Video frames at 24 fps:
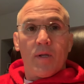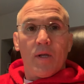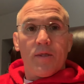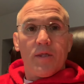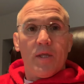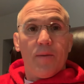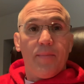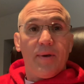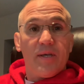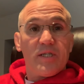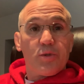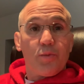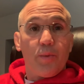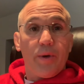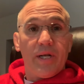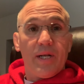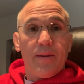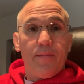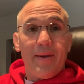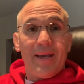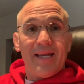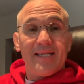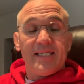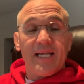The best way to
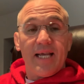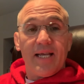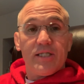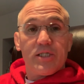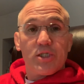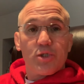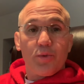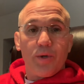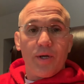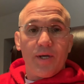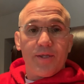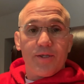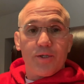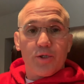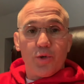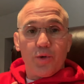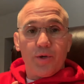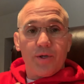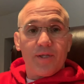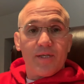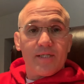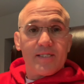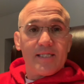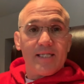maintain strength
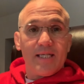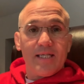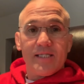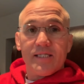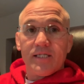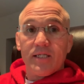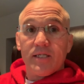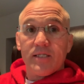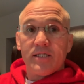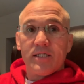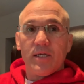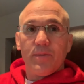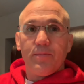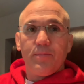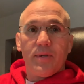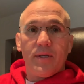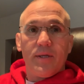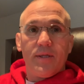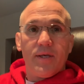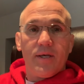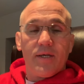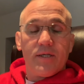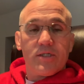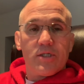during the season is simply
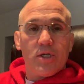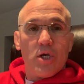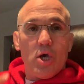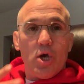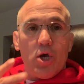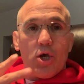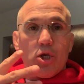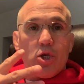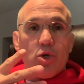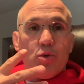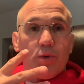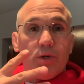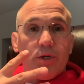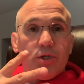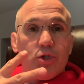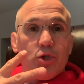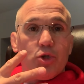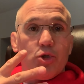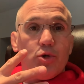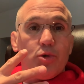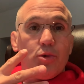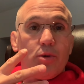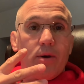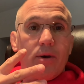this. You want to
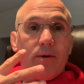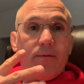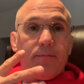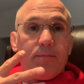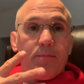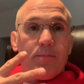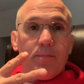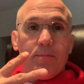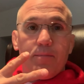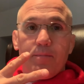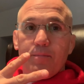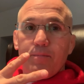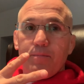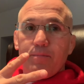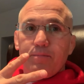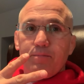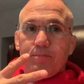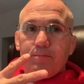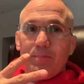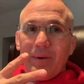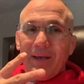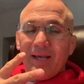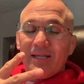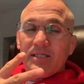do
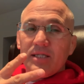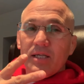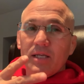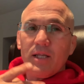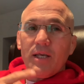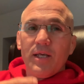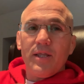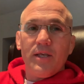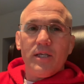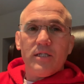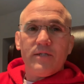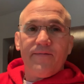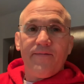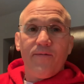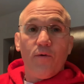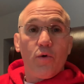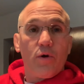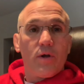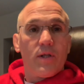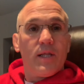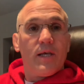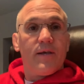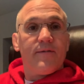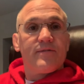basically these
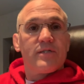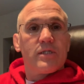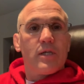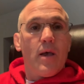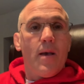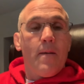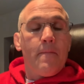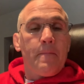four lifts.